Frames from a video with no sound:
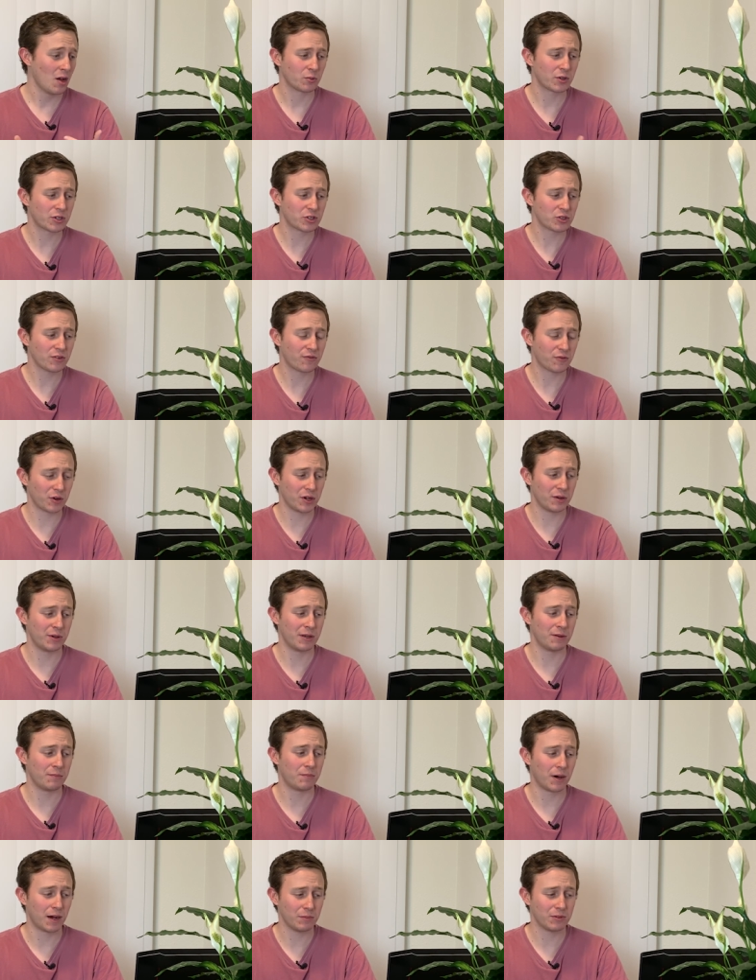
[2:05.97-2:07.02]
Richard
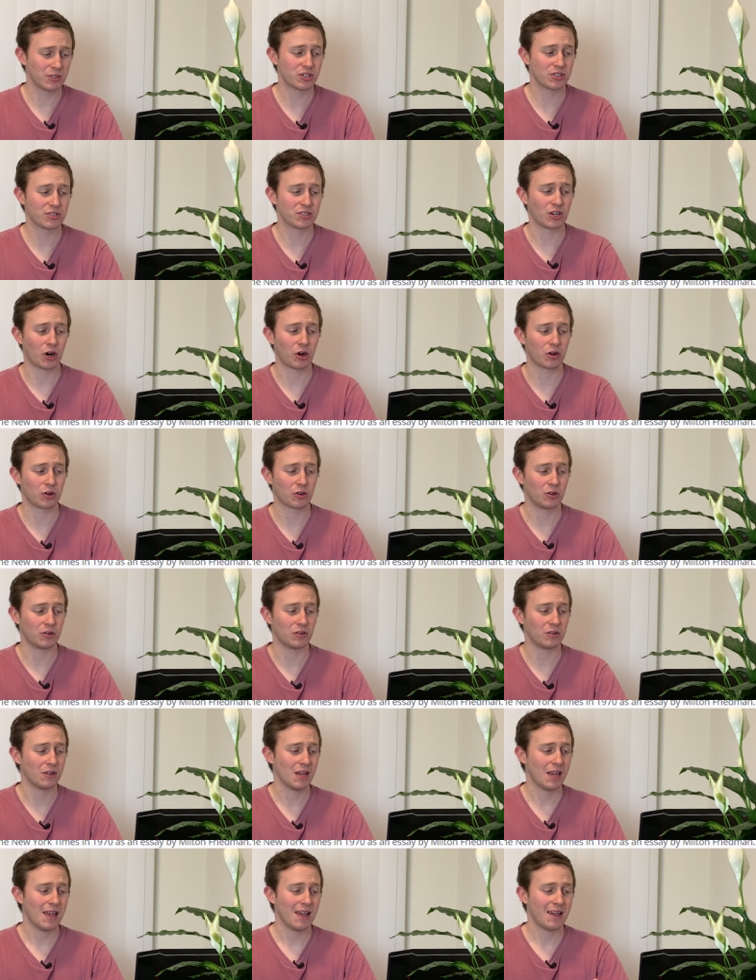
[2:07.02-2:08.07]
Friedman publishes an
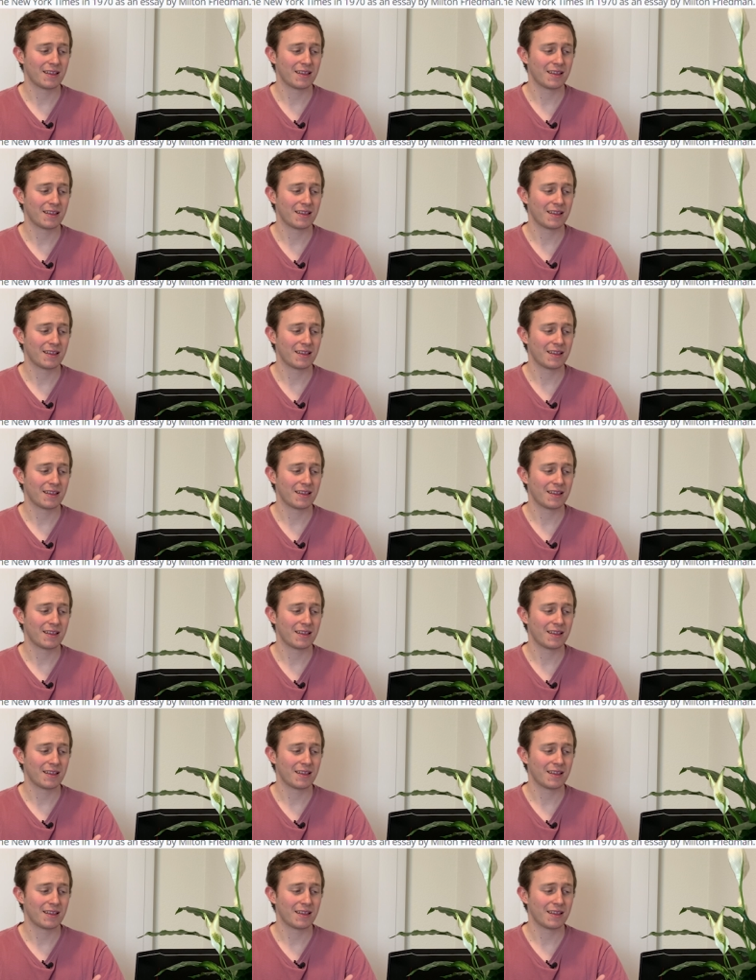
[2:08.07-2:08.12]
article